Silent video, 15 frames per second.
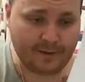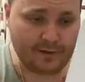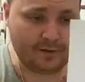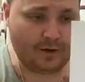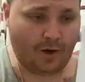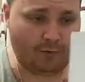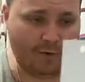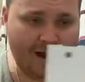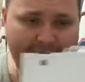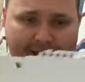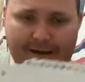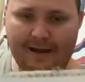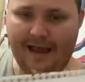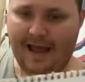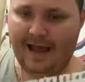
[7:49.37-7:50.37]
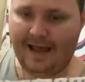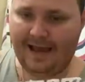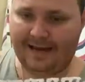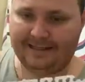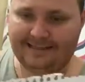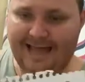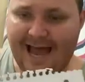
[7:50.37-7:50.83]
all right?
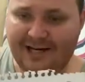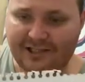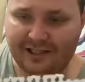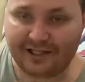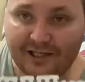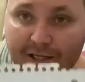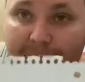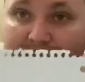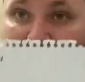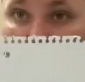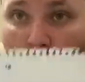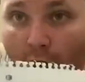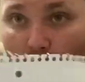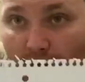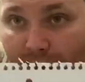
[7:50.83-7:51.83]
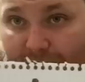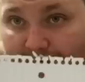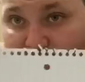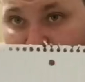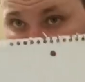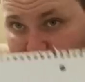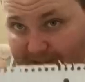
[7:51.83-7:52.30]
And it's actually going to be longer than
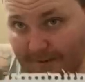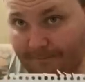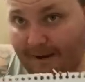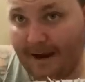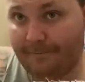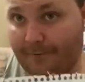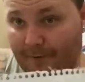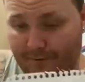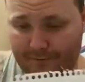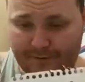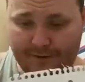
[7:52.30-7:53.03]
this piece of paper.